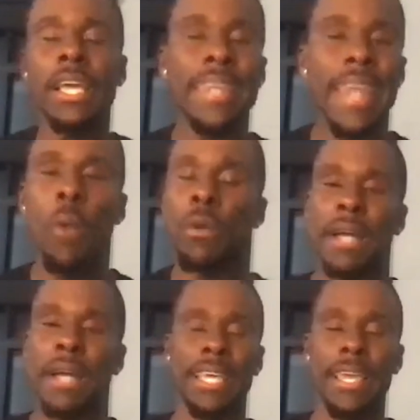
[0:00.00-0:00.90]
Now, what am I
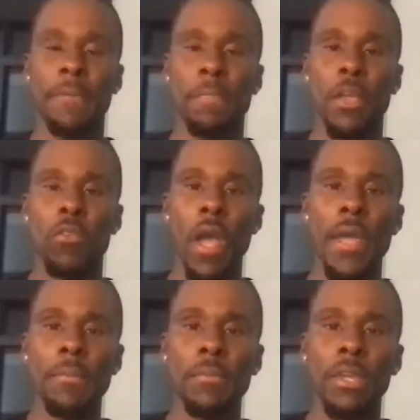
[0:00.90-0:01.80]
saying?
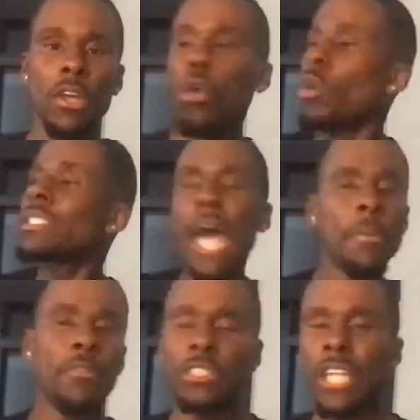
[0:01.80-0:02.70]
Right. On top
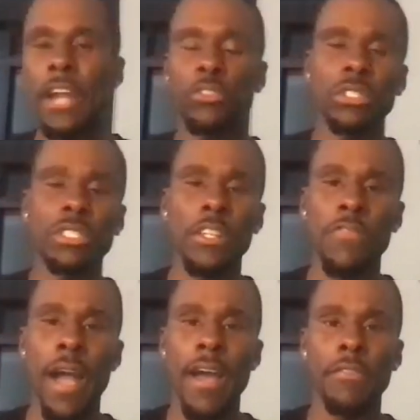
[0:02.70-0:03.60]
of retire to
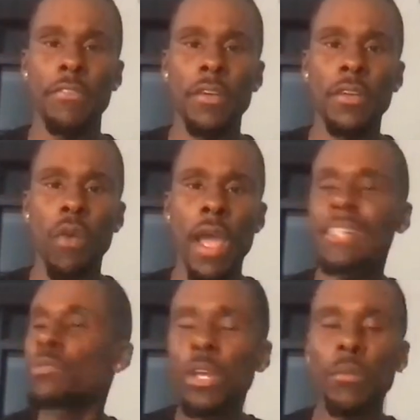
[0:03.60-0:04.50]
365. Right.
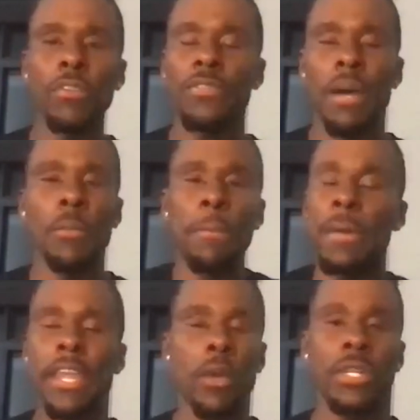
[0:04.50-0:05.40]
Because we've
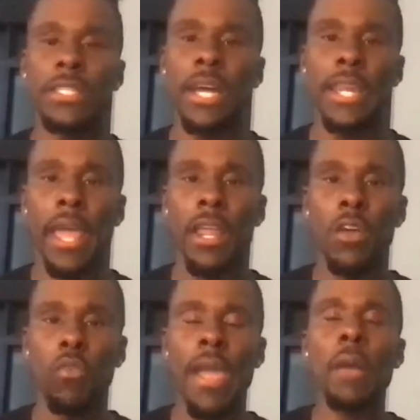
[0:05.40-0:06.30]
been there. We've done that.
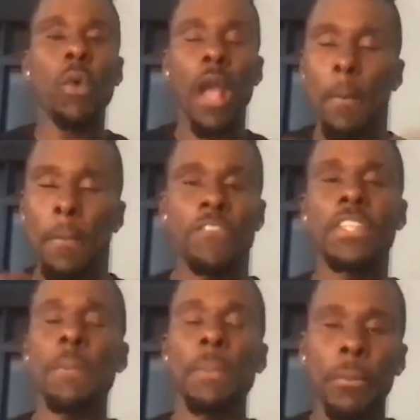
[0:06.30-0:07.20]
Right. We're helping
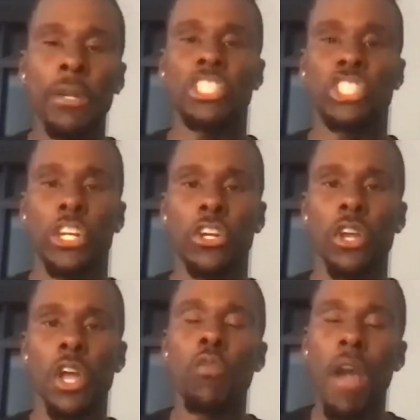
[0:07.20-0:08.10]
50 people this year.
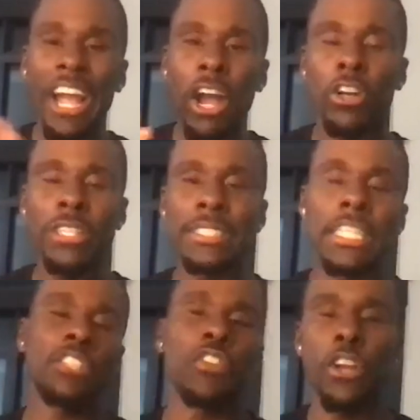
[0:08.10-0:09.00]
Right, earn a
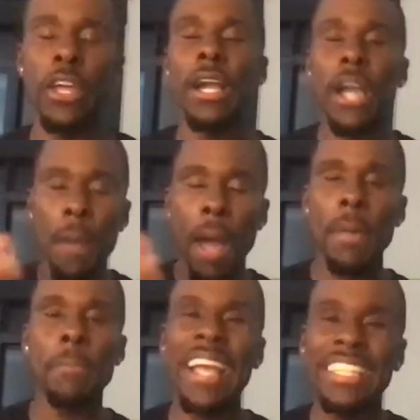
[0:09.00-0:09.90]
6-figure income. I'm
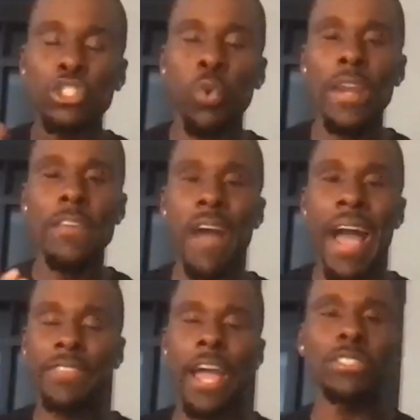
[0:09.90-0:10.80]
impacting
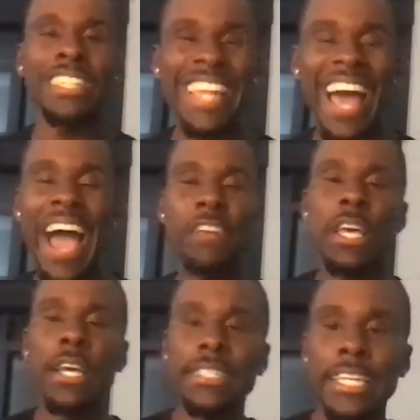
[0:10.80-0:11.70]
25,000 lives
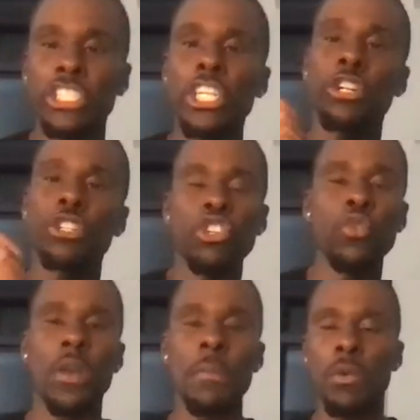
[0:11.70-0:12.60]
this year. Do you
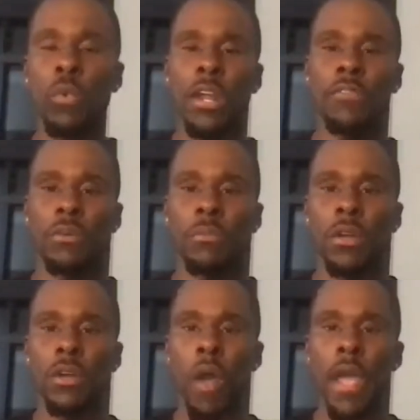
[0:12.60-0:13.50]
want to be one of them?
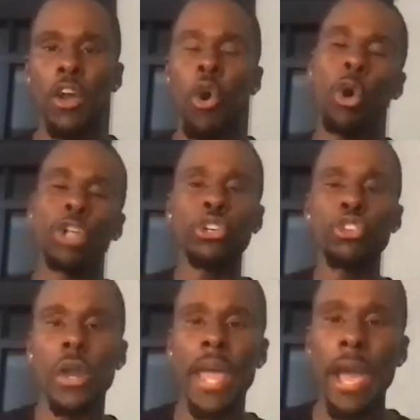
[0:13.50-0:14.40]
Right? Or do you
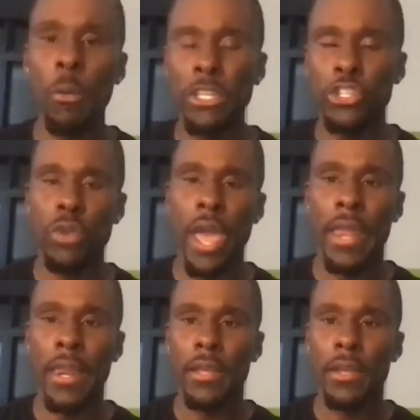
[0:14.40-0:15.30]
want to help me do
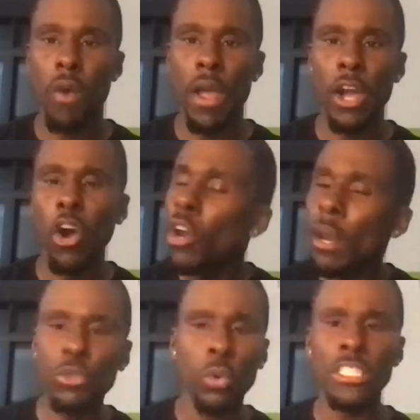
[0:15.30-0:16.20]
that? Right? All
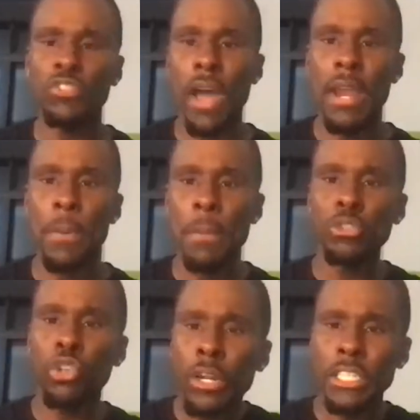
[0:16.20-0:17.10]
I'm doing is finding people
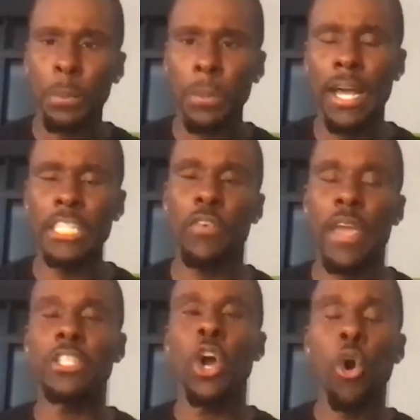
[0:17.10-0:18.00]
during this pre-launch
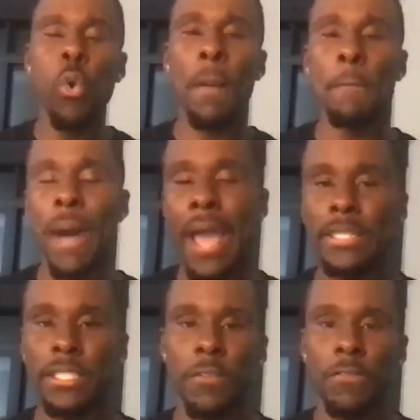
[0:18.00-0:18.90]
phase who can buy
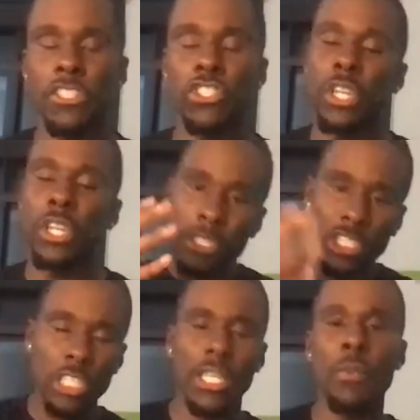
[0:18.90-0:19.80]
into the vision,
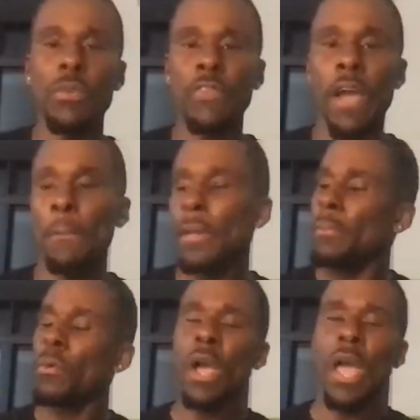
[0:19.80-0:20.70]
just like we found
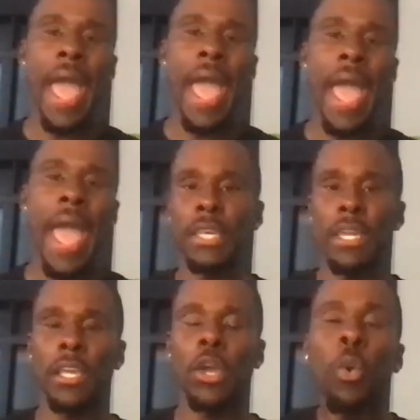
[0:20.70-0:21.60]
people at the
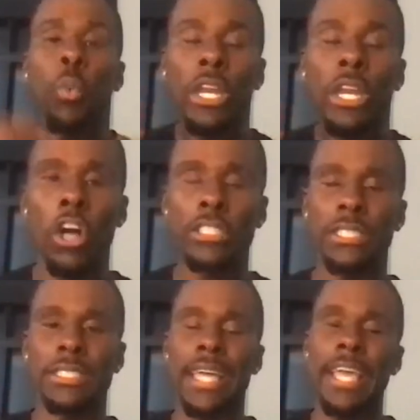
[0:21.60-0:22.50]
beginning. We launched
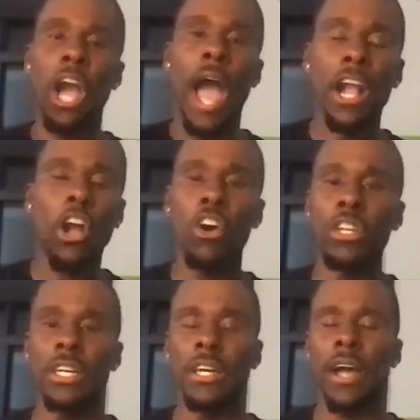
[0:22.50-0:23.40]
this thing. I called
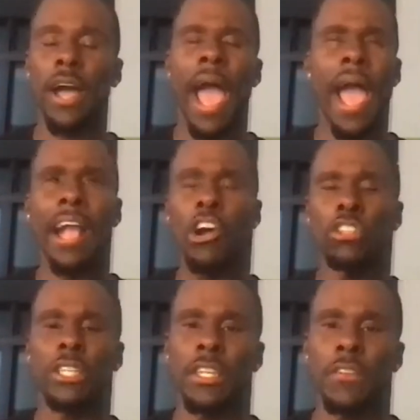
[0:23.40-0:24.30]

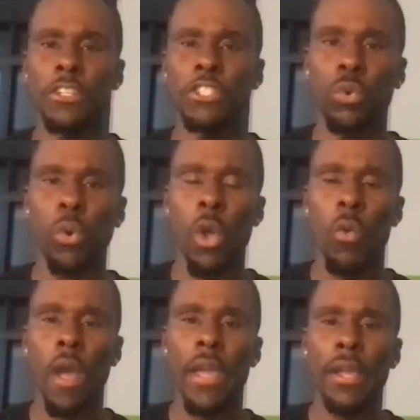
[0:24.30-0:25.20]
the individual.
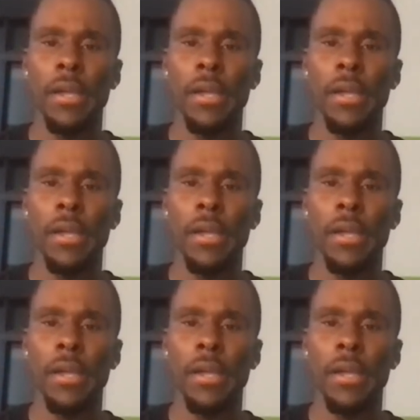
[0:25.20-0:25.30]
Right?